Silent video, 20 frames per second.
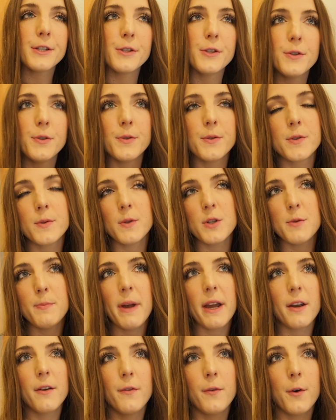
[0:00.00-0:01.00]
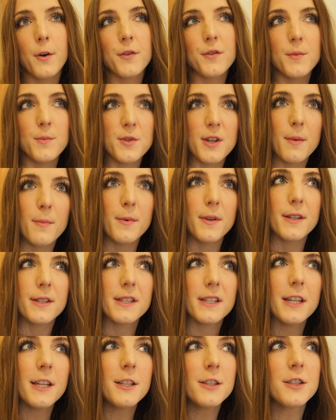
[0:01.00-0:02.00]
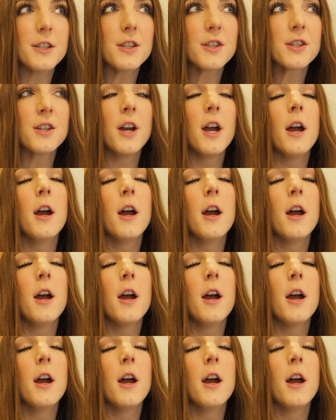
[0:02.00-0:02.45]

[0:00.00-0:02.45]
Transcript: and you switch back and forth from Japanese to English.